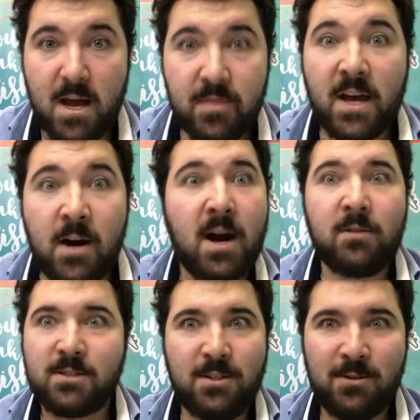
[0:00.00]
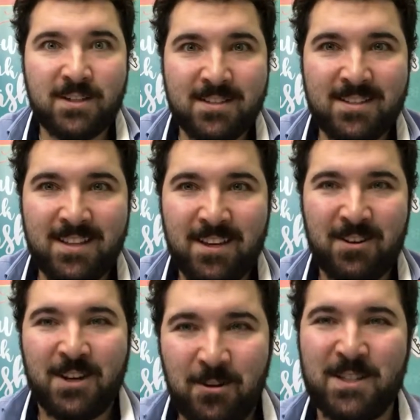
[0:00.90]
They are our students. There are
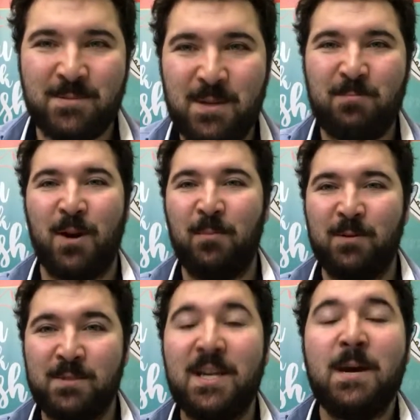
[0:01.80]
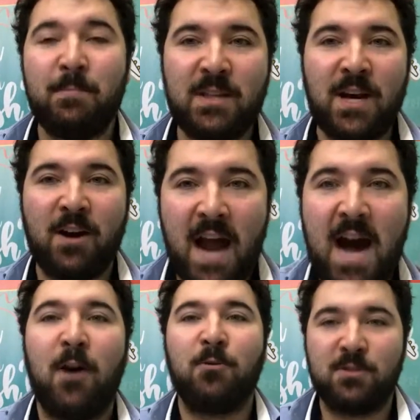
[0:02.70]
going to be problems, but they are
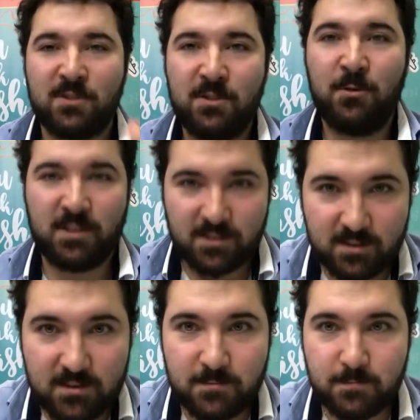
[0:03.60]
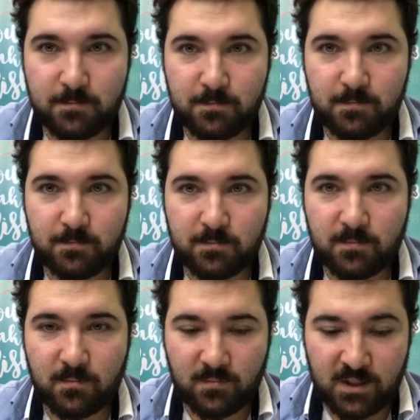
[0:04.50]
our students.
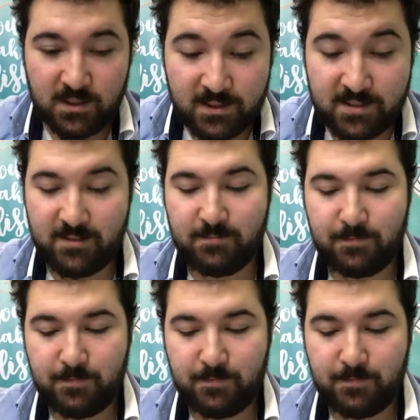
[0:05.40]
Listen.